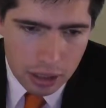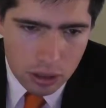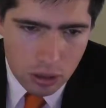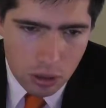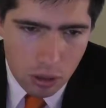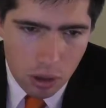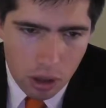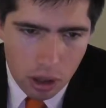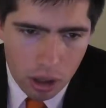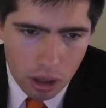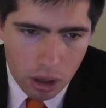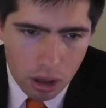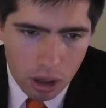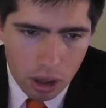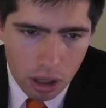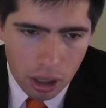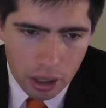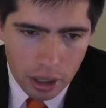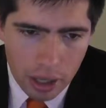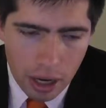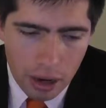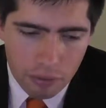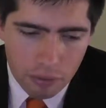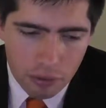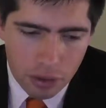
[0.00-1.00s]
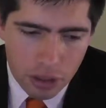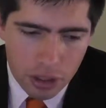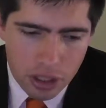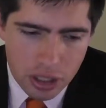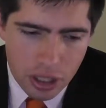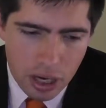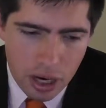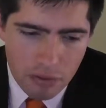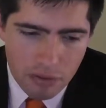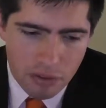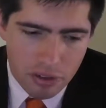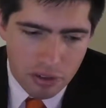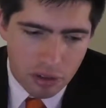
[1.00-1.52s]
quite high on average,
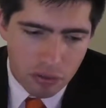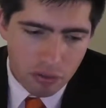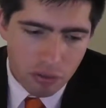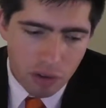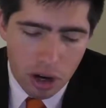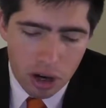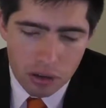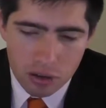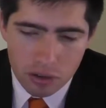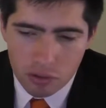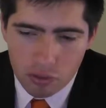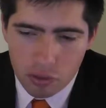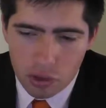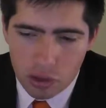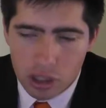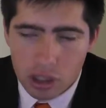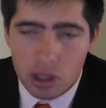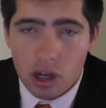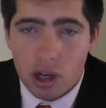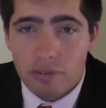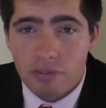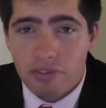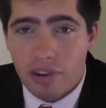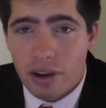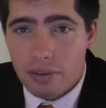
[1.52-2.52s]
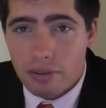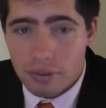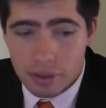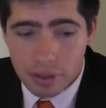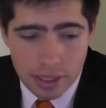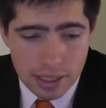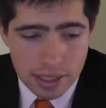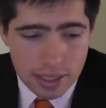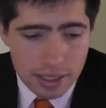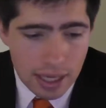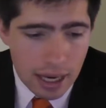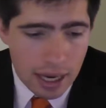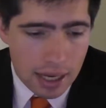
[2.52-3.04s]
55 to 49 in favour of
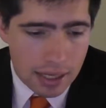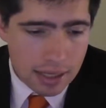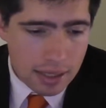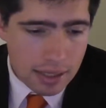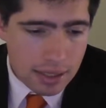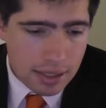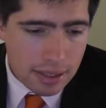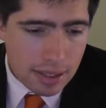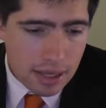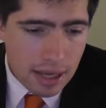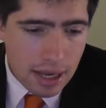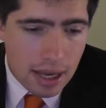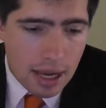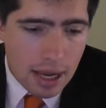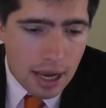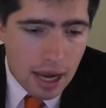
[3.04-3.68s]
the Suns.